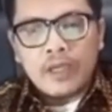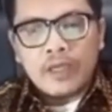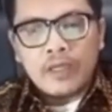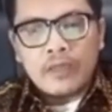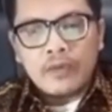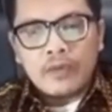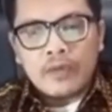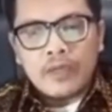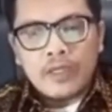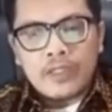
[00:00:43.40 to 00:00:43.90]

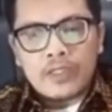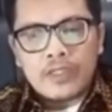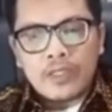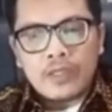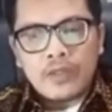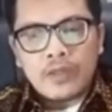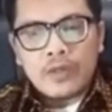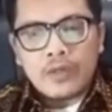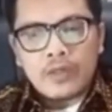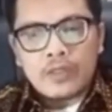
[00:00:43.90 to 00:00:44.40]

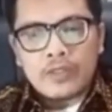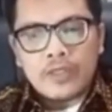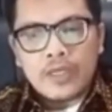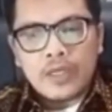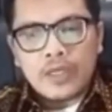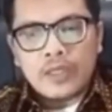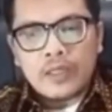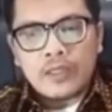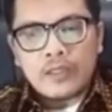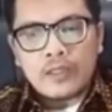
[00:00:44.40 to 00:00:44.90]
Education Cost
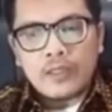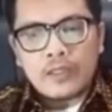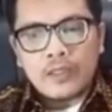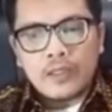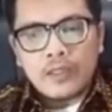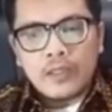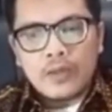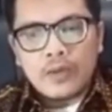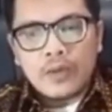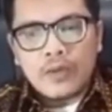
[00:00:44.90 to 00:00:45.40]
and
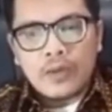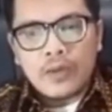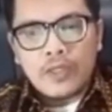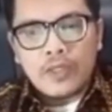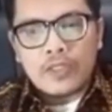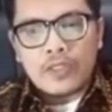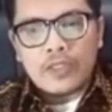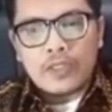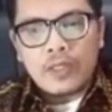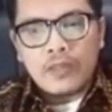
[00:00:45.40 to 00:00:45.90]

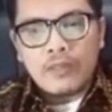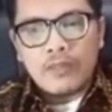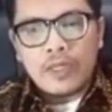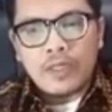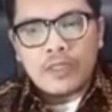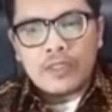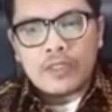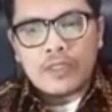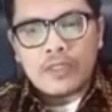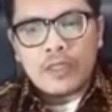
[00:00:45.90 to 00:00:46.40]
College
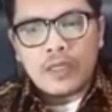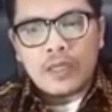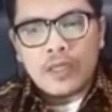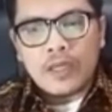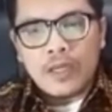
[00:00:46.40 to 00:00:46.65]
Image